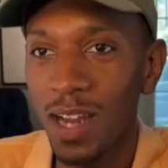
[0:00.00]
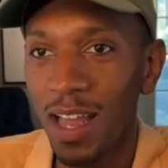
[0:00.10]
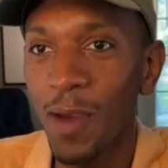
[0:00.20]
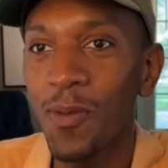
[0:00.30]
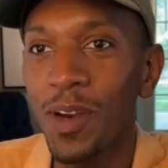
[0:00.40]

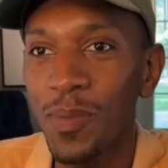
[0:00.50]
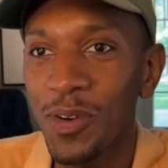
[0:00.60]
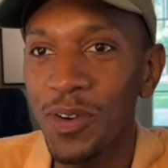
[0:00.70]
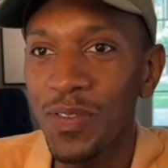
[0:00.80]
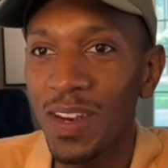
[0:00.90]
they want to
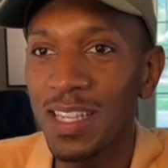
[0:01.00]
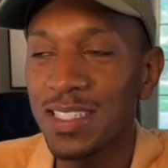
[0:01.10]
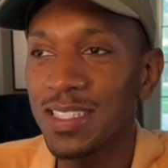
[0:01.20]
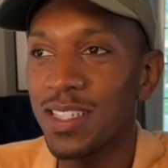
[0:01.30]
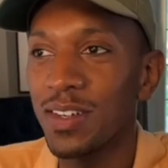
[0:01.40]
move, and it
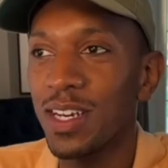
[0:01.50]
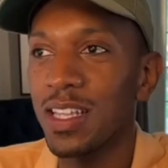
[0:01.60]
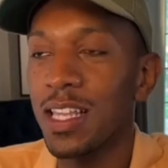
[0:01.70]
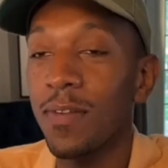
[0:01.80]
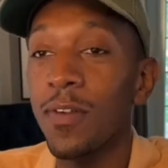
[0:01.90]
just the
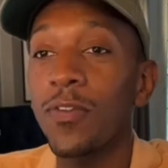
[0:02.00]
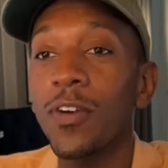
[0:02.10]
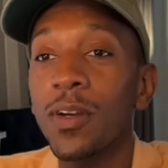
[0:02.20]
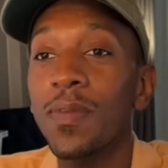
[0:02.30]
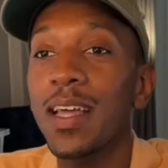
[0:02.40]
level of
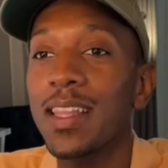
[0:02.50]
freedom that they